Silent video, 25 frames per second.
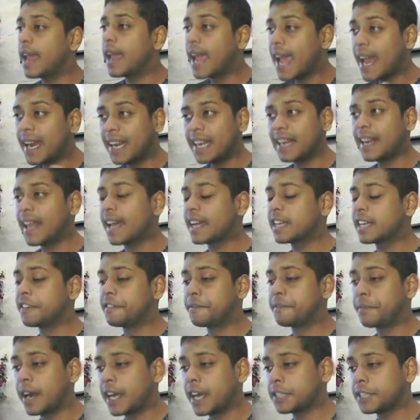Any
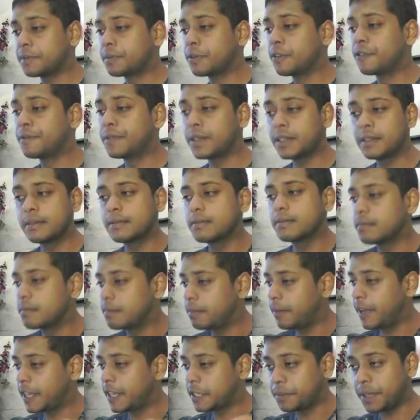negative price movement
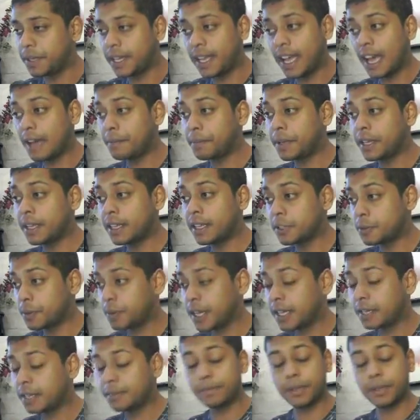makes me happy as
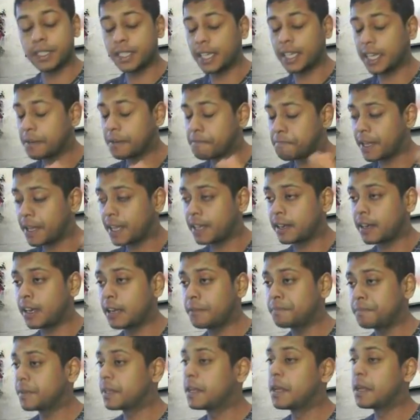well, because I can pick it
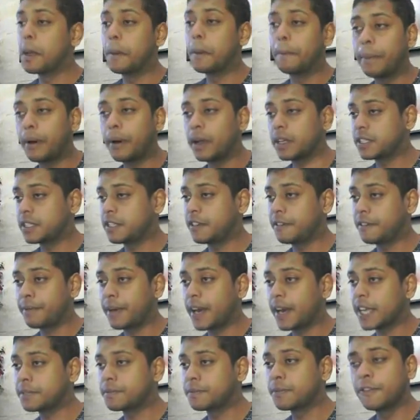up. Positive
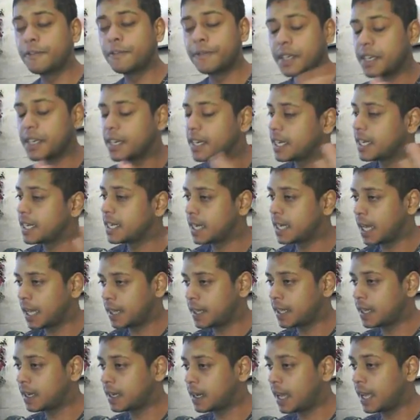price movement,
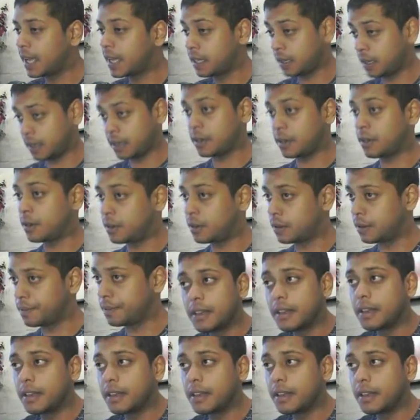nothing like it at all.